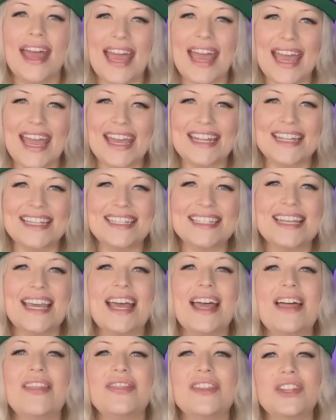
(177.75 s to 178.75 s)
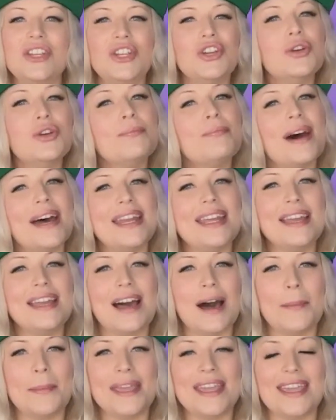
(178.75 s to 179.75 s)
and the new money
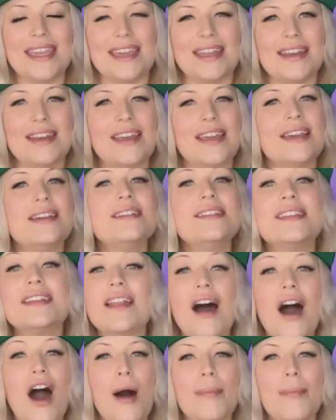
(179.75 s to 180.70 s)
coming in isn't